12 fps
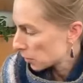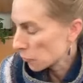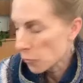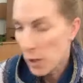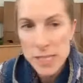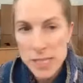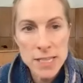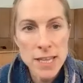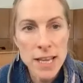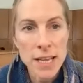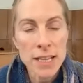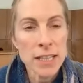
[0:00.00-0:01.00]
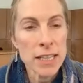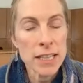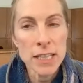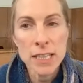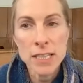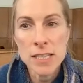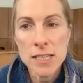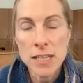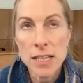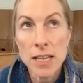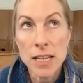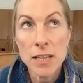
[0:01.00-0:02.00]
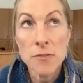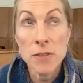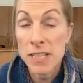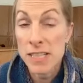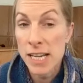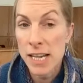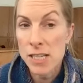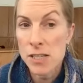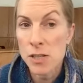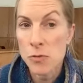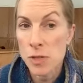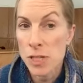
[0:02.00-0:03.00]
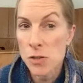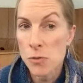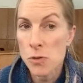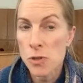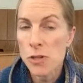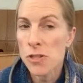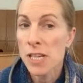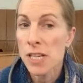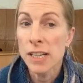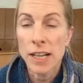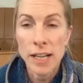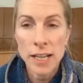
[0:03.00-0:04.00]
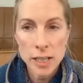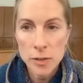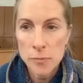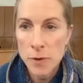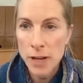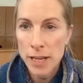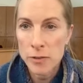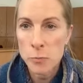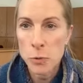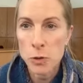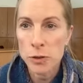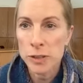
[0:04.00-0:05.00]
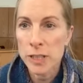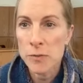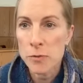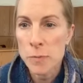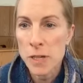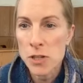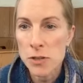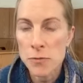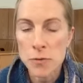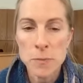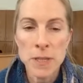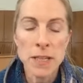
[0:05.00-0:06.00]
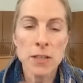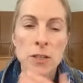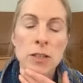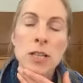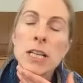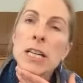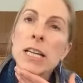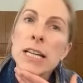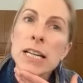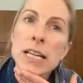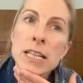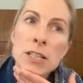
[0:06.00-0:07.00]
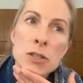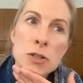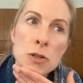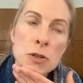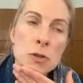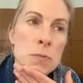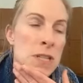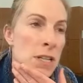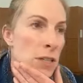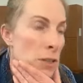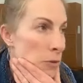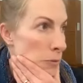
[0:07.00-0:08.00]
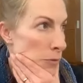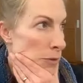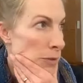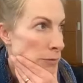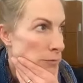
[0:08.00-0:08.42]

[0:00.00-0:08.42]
runs that, and it's a fantastic resource. I have pulled information from there. And in terms of,